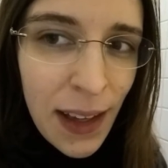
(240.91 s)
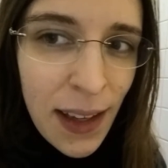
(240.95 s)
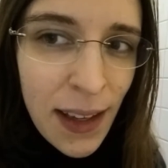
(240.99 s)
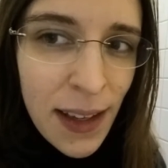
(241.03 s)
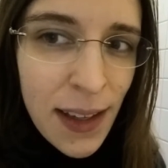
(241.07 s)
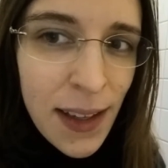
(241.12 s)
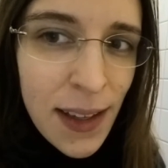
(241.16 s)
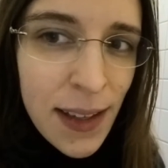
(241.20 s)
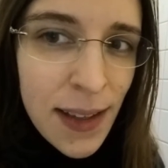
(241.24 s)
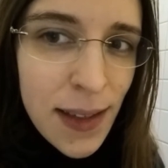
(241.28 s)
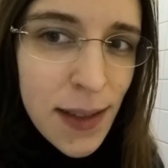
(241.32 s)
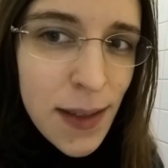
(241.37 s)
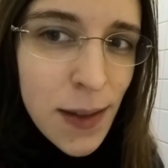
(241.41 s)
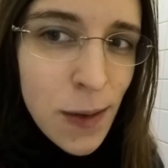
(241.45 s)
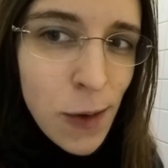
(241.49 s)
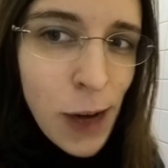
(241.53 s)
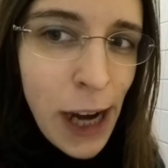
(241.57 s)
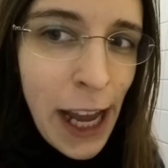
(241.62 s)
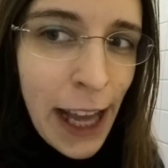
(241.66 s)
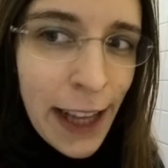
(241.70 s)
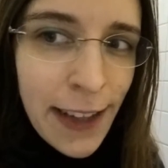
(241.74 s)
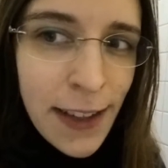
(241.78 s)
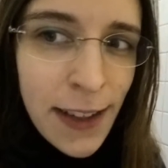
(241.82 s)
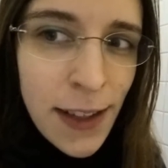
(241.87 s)
it's
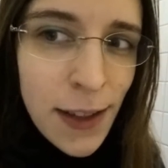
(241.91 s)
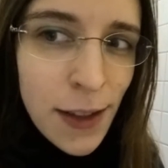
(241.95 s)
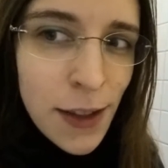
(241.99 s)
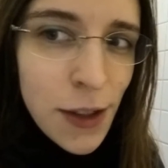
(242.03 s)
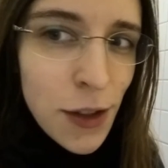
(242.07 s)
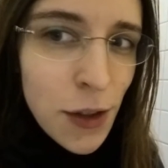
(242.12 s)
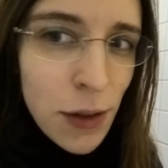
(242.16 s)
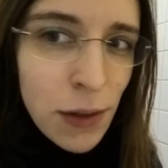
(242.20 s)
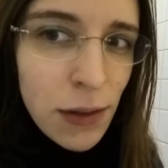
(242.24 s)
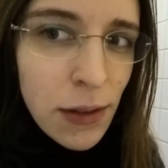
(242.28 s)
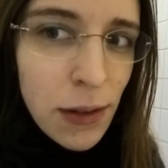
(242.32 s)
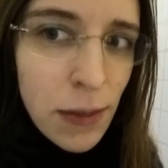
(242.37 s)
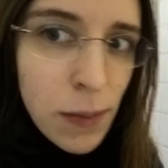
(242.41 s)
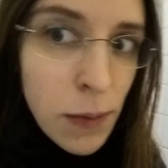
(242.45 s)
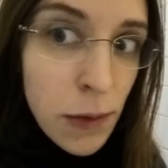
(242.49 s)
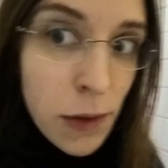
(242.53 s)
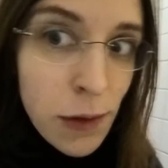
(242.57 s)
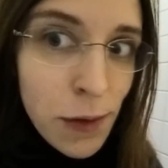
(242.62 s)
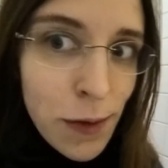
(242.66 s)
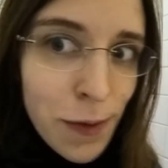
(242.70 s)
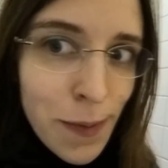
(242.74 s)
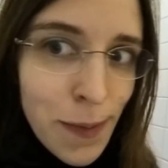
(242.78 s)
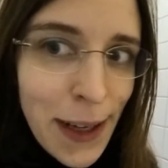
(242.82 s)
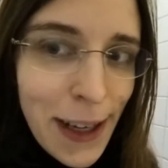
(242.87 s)
reacting to
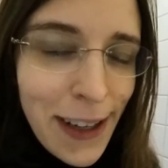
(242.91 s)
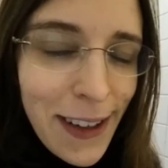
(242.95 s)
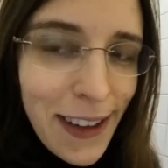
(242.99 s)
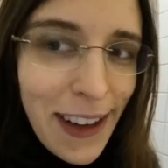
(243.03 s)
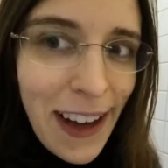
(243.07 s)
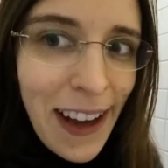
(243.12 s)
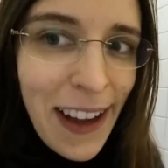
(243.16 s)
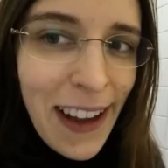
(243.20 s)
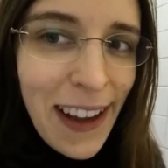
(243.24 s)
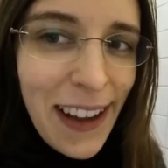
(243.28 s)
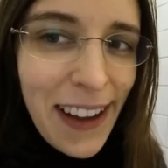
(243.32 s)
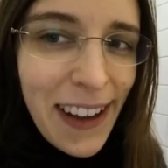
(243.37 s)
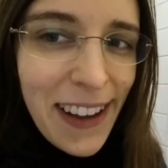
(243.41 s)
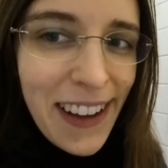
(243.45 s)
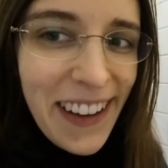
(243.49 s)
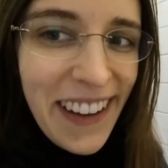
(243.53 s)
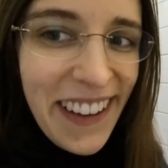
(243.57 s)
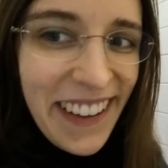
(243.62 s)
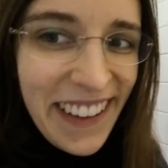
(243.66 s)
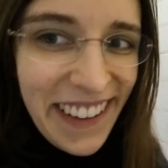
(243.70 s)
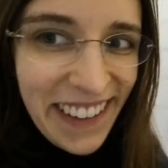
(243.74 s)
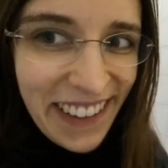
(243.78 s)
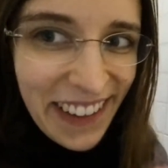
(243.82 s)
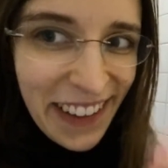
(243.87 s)
movement.
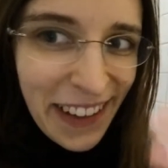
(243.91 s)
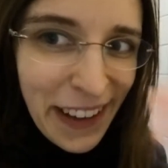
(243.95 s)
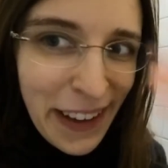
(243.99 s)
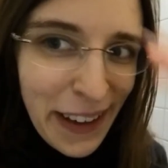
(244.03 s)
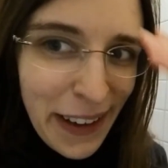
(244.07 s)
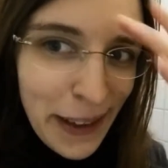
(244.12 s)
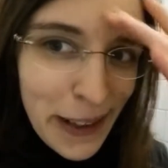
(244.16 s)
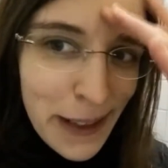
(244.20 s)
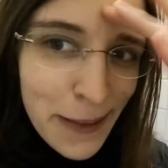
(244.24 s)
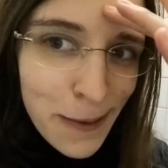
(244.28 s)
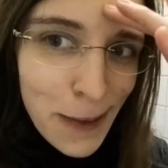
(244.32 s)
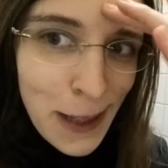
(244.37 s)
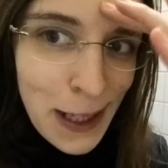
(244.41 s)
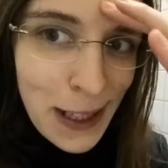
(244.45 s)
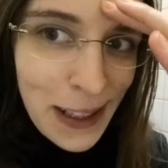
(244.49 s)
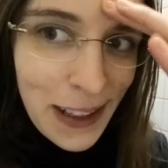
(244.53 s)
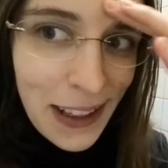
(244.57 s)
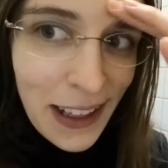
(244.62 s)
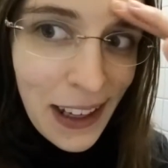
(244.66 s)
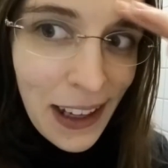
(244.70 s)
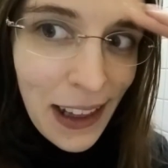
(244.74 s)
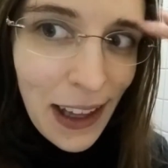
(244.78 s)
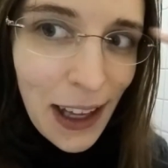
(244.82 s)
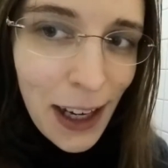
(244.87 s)
And when
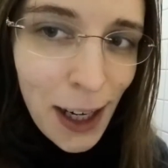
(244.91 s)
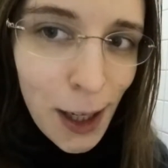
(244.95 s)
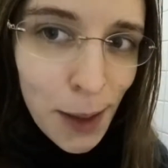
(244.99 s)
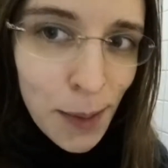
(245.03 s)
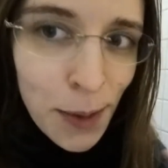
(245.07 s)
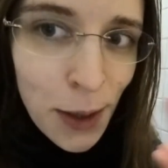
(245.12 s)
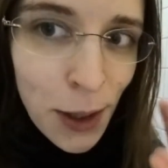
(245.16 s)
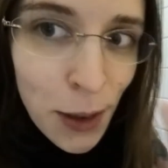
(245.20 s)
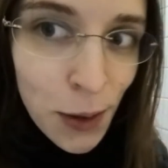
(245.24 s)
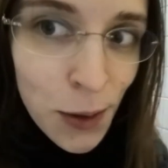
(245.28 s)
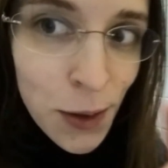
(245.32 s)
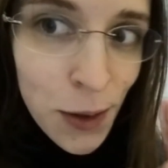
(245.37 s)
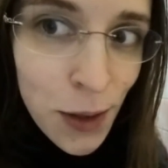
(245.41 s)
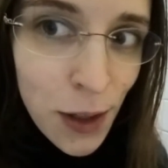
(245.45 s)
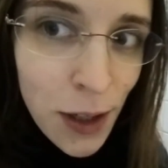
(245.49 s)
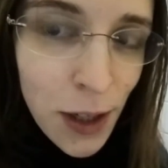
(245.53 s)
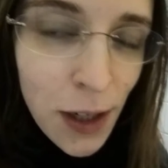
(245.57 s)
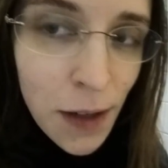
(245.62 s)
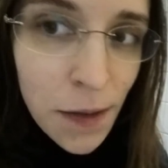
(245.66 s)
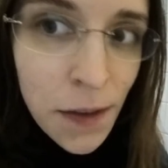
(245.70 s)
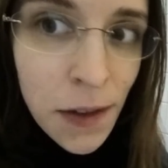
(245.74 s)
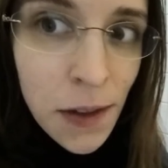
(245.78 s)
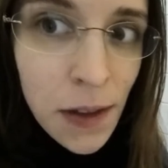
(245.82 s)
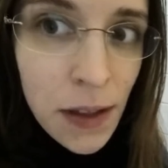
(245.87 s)
the alarm goes
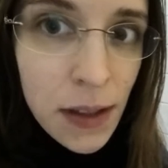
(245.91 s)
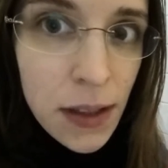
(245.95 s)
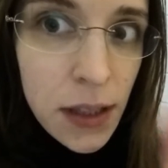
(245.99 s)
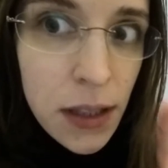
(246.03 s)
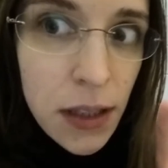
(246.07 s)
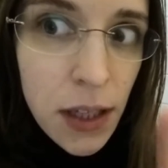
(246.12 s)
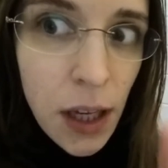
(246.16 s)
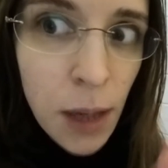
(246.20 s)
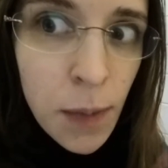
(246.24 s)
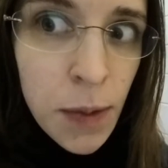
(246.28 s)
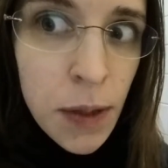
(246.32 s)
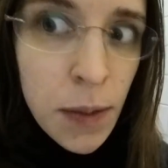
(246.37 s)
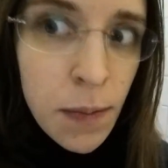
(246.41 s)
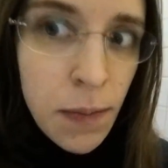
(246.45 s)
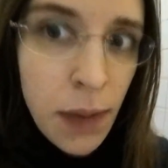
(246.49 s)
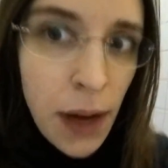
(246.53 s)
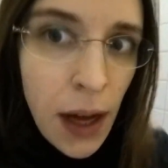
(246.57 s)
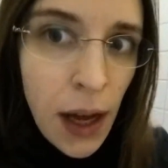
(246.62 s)
off, you can stop it